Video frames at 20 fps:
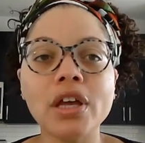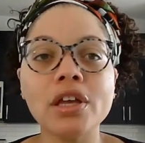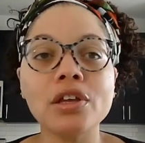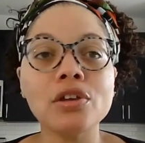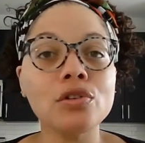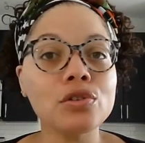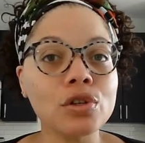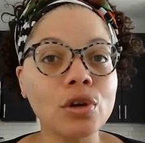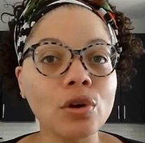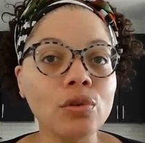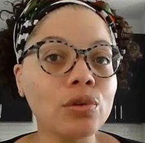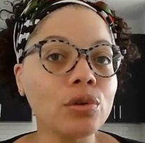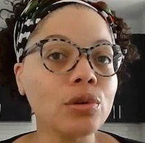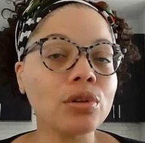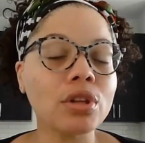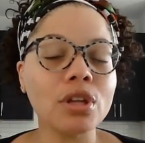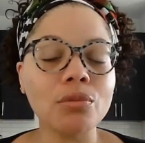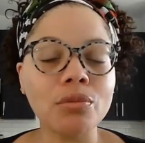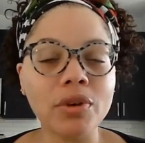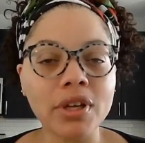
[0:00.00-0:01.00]
and you don't
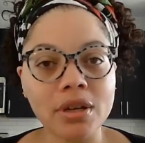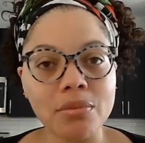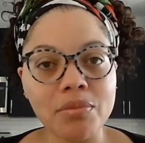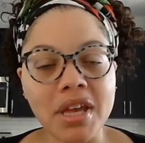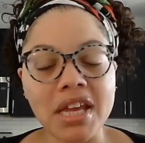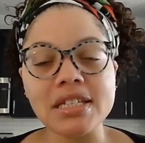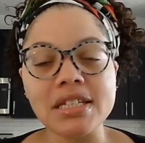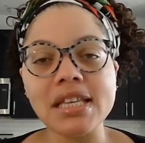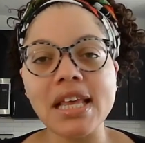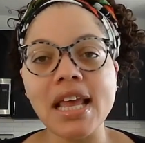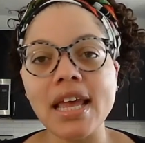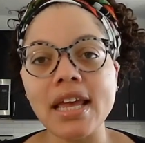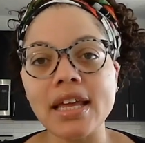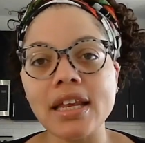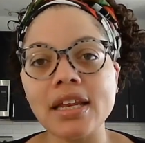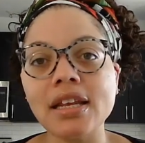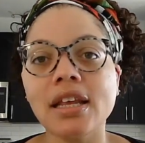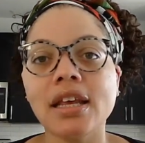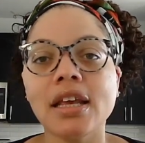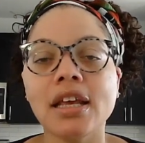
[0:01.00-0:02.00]
only want to
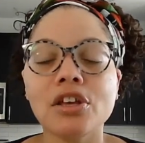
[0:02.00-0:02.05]
maintain.